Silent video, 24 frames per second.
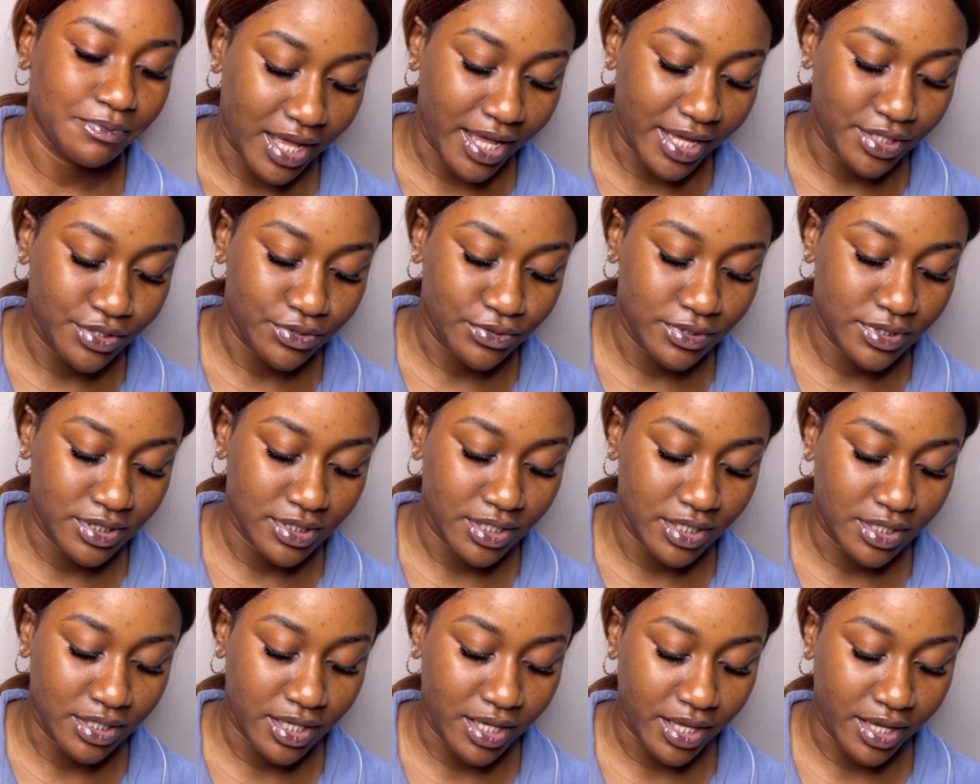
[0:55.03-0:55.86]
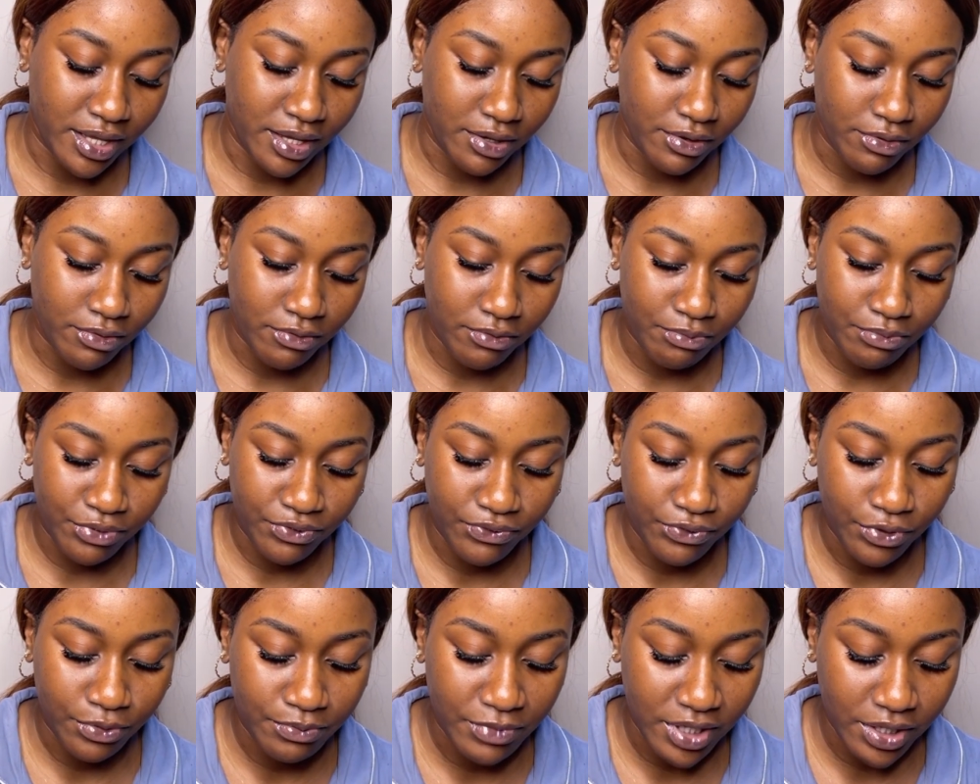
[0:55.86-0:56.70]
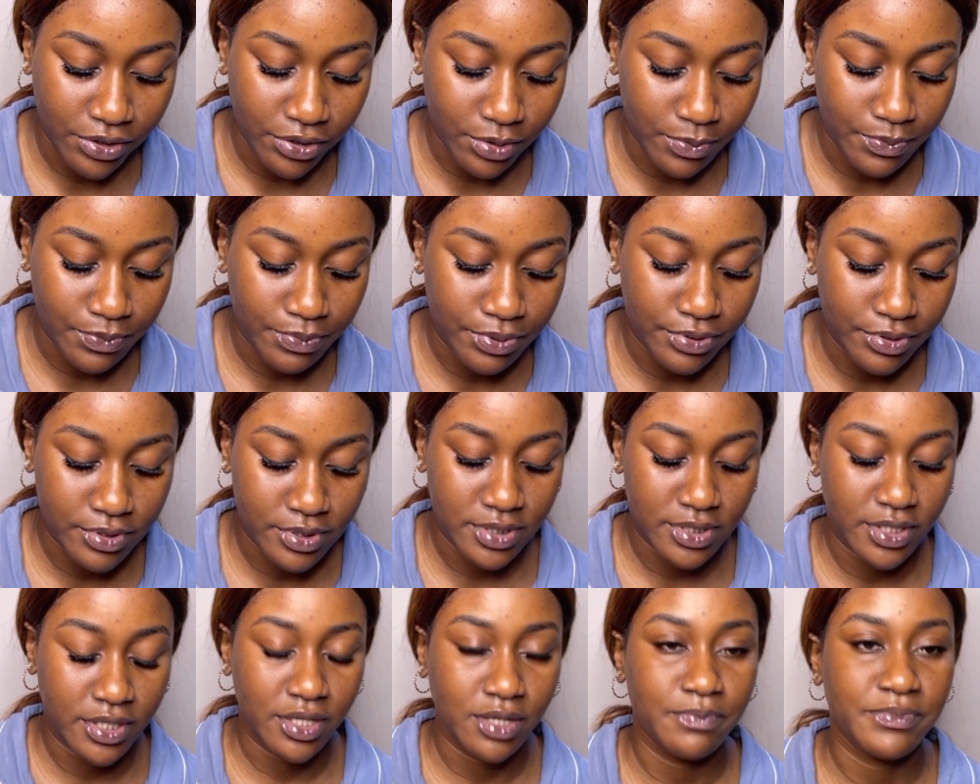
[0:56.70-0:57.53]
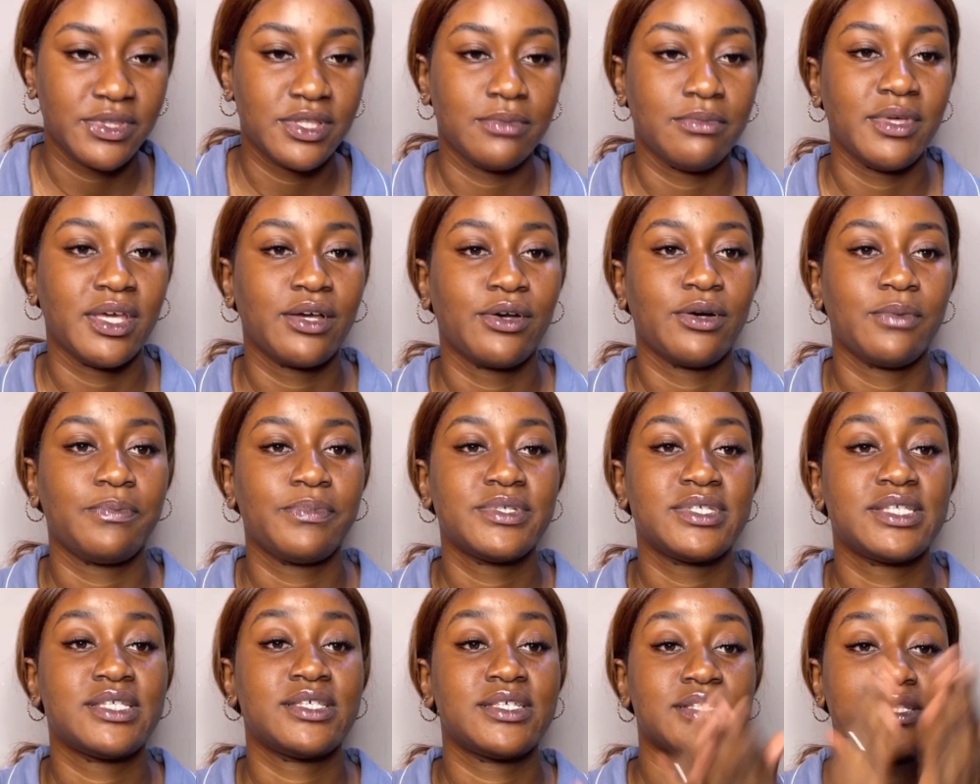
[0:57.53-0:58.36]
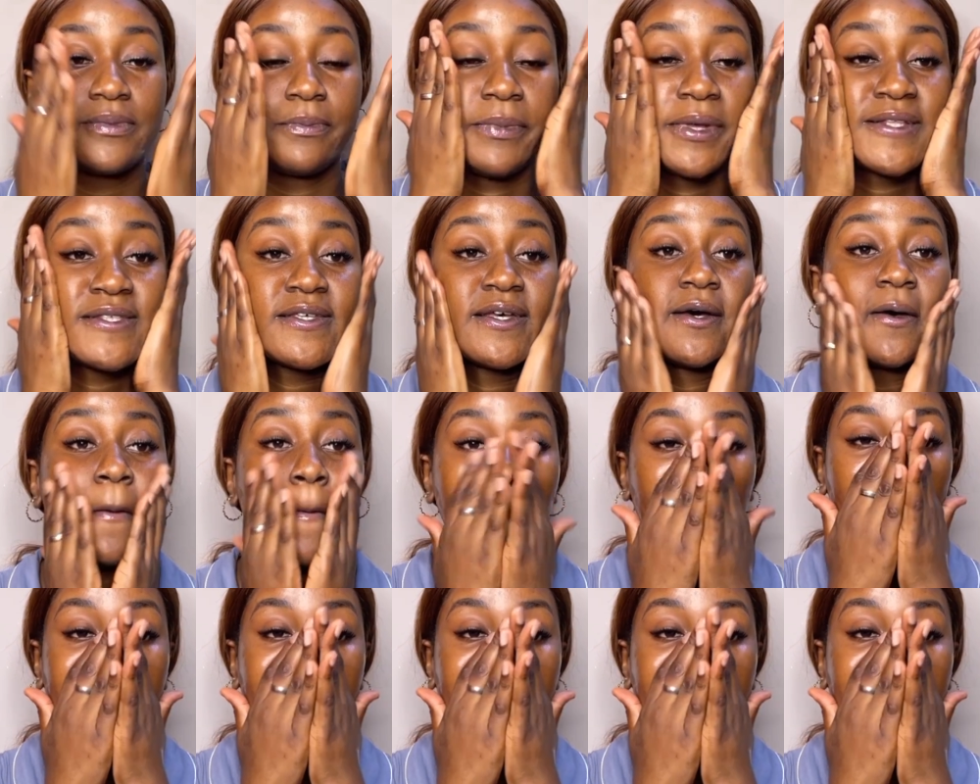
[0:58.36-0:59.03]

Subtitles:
I do skincare before makeup to help the makeup sit better.